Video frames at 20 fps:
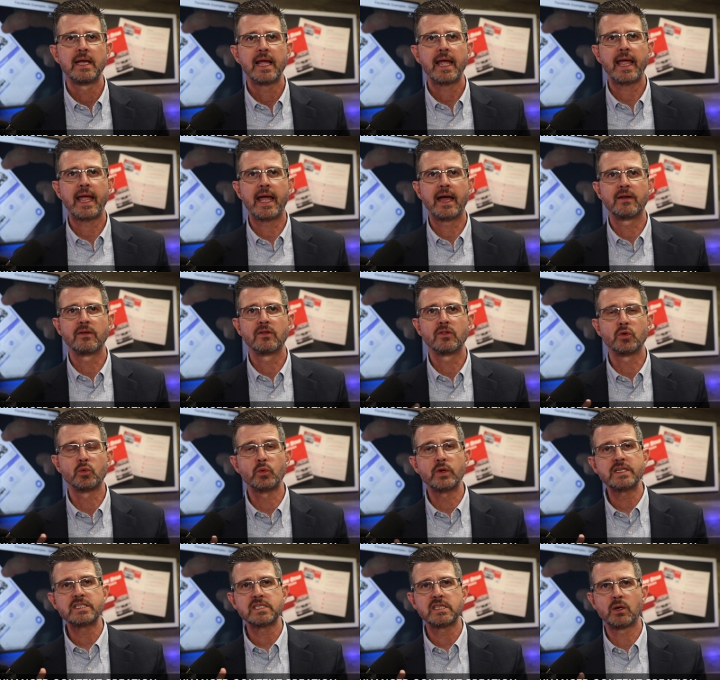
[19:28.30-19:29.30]
And the
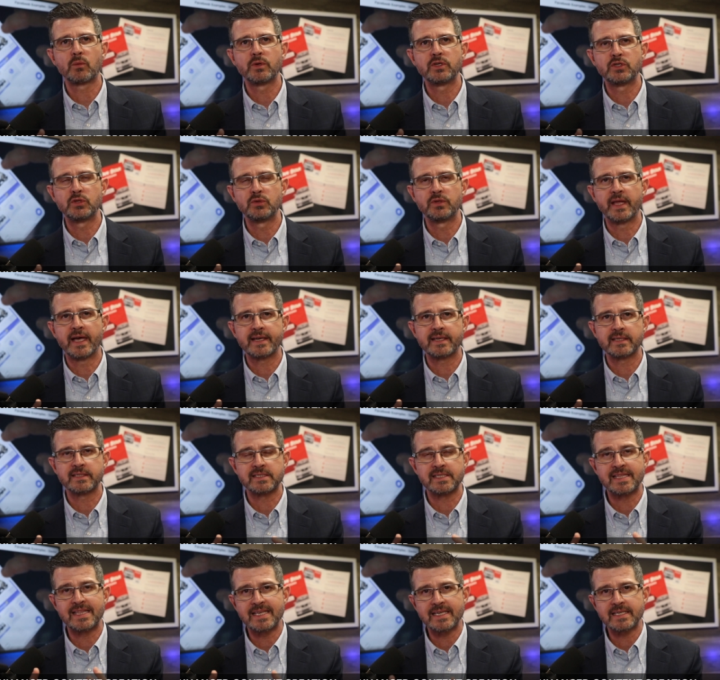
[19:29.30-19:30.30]
reason that we do that
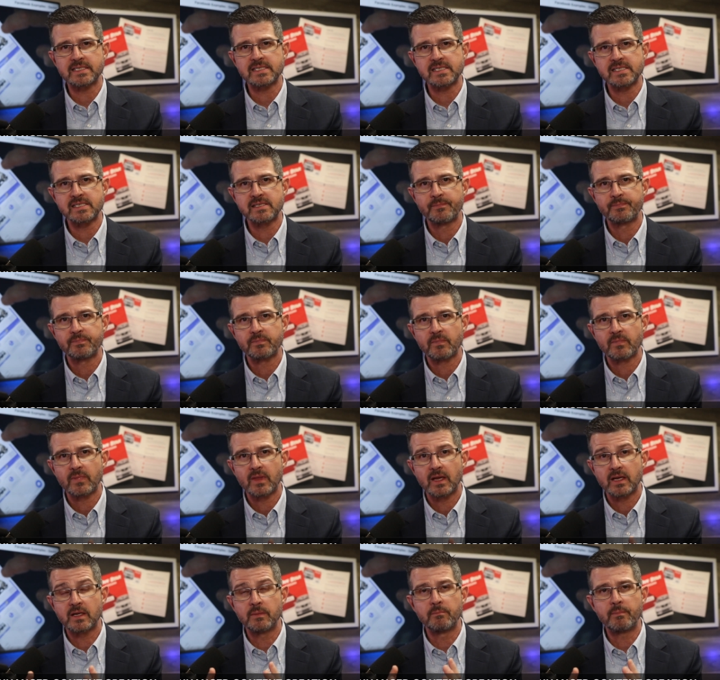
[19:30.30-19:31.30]
is this
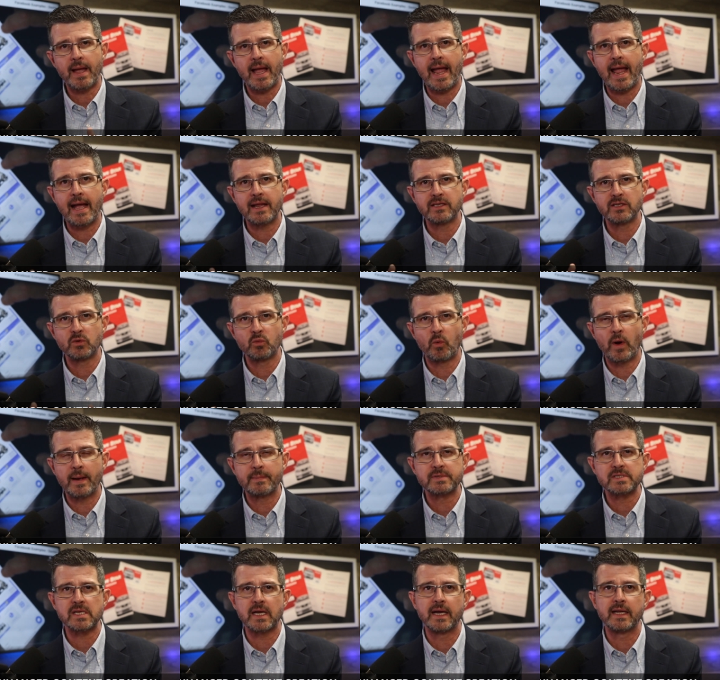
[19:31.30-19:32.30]
companion
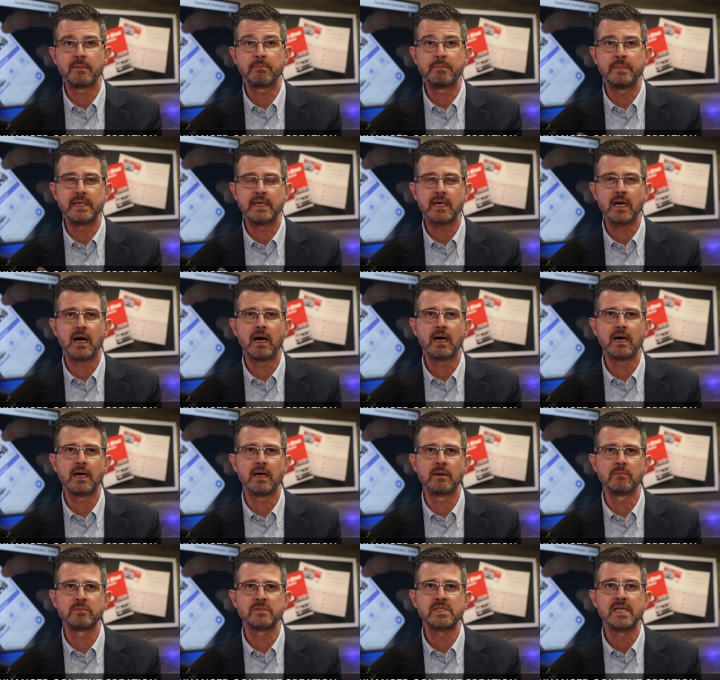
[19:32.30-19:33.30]
website
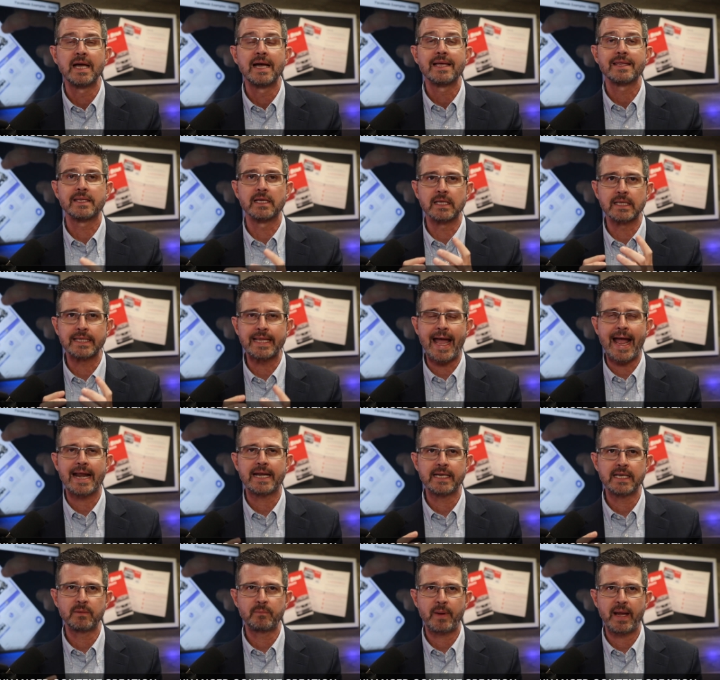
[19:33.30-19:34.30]
becomes the
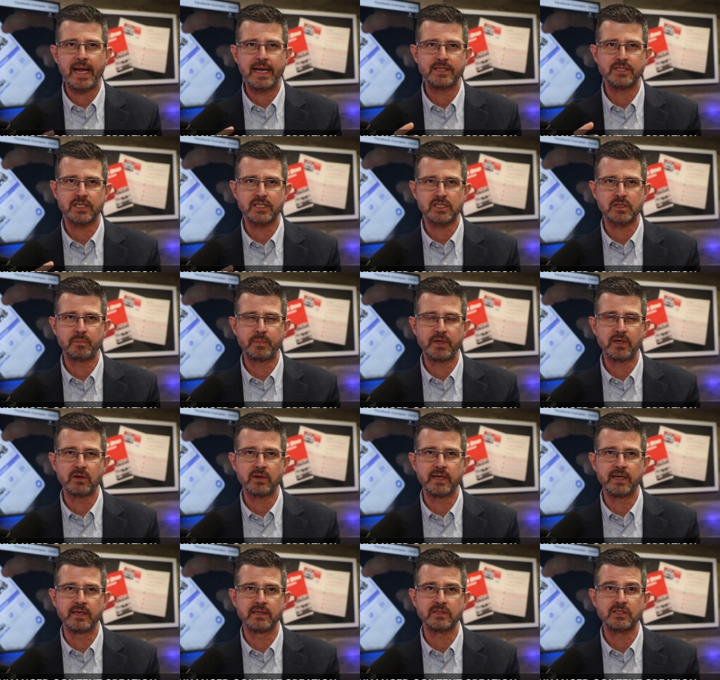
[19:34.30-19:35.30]
landing page
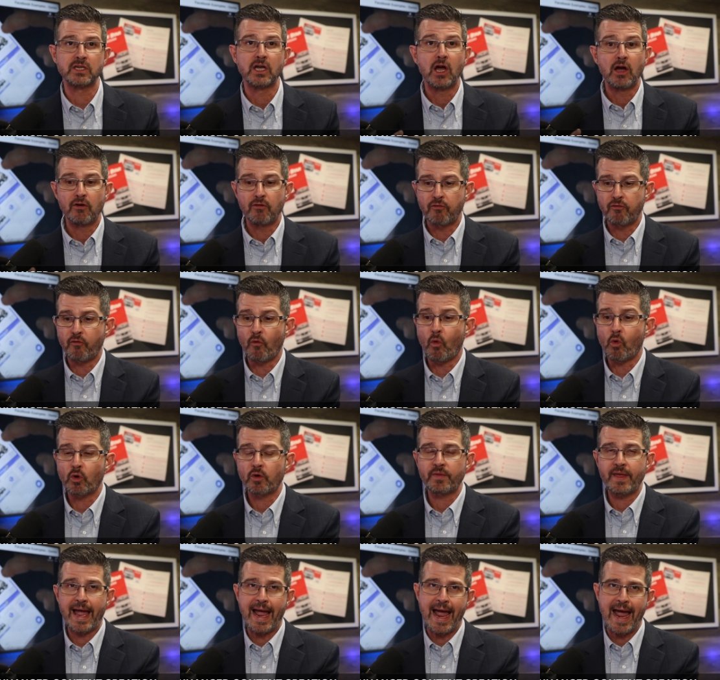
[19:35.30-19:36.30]
experience for
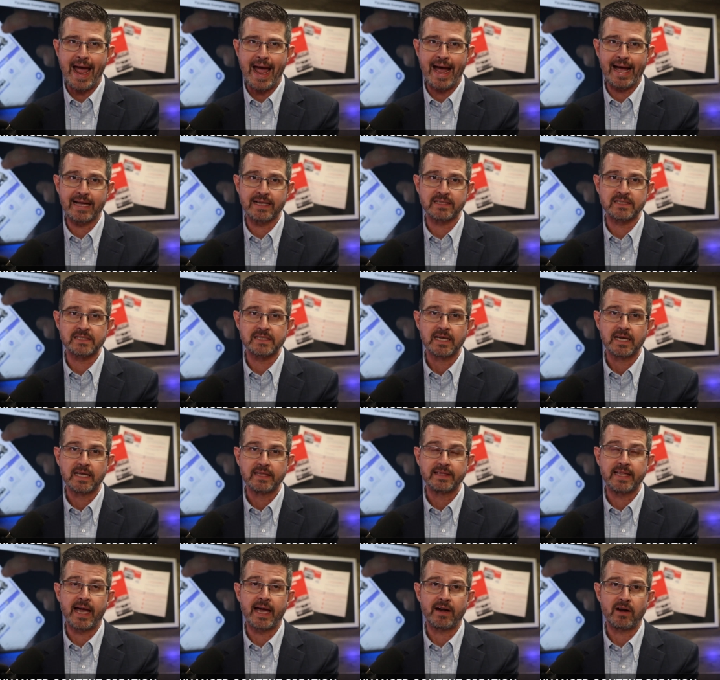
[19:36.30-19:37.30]
the ads
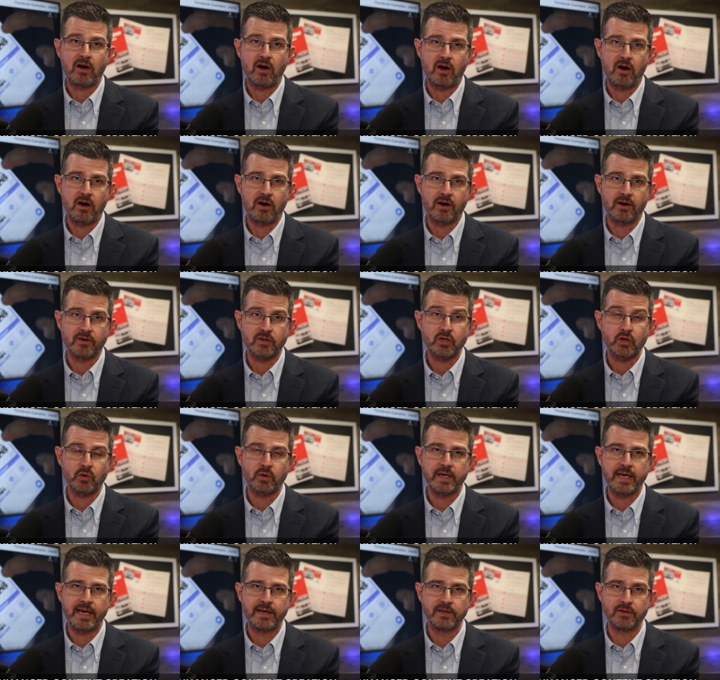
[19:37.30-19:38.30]
that are
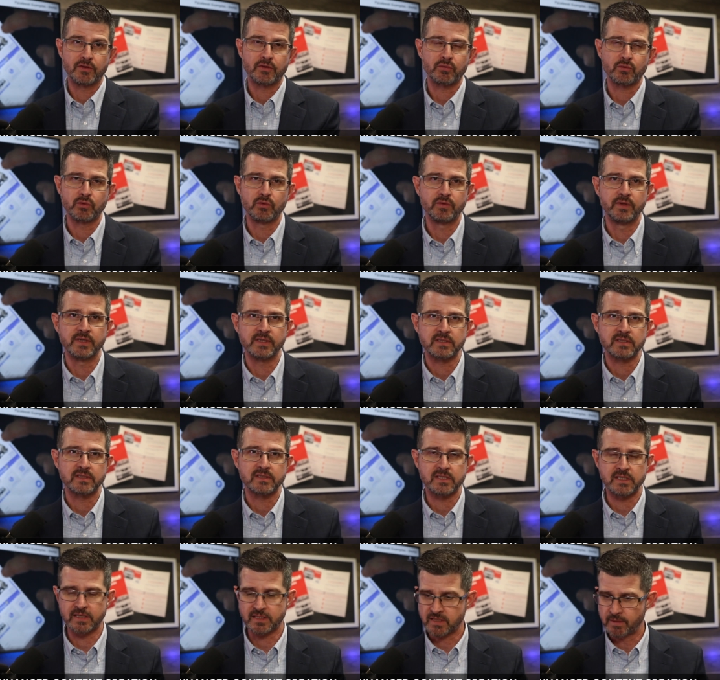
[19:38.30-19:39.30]
created through this
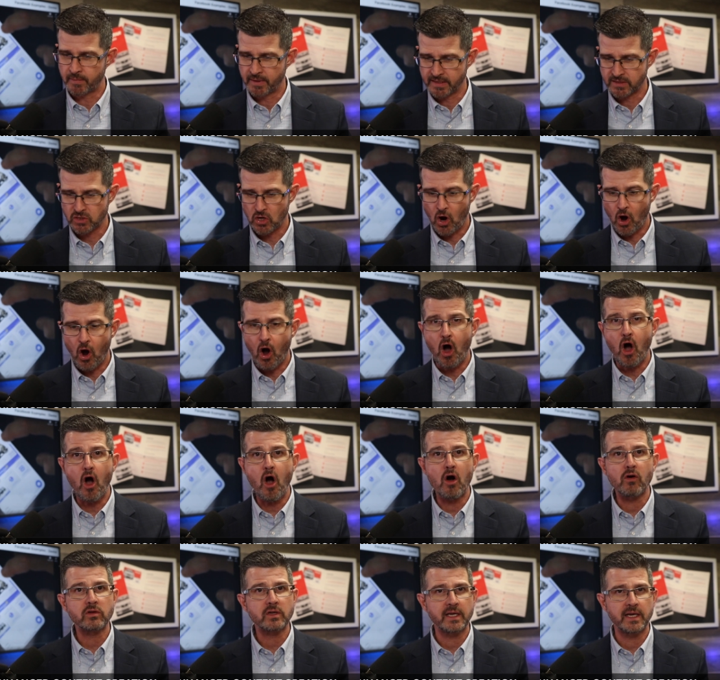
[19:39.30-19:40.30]
system, and it's
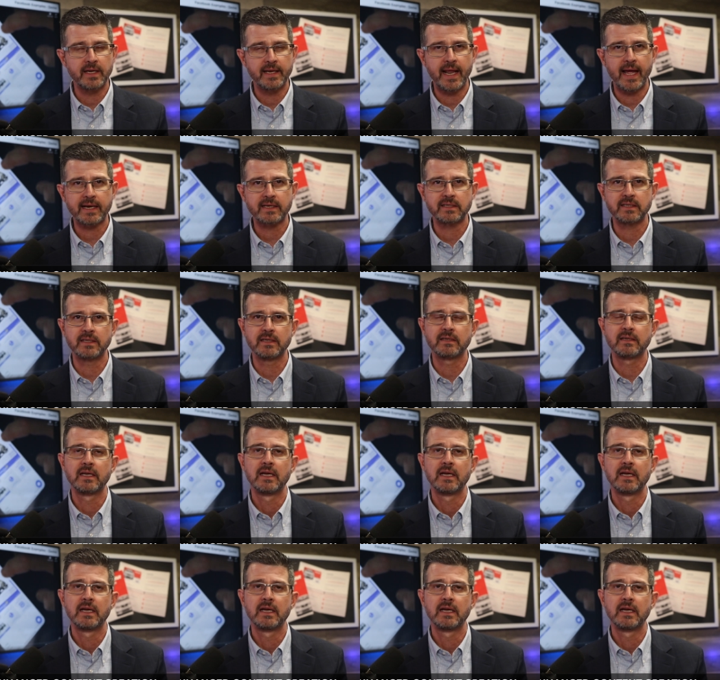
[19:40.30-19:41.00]
all connected.